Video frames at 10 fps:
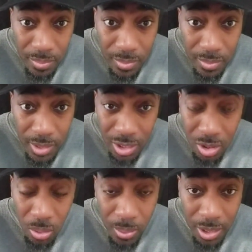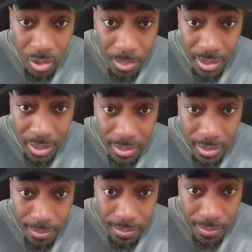and do what they do best.
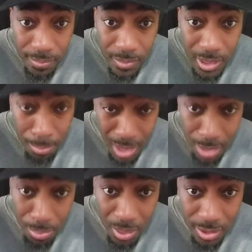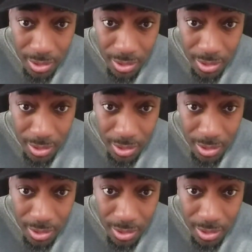Make plays.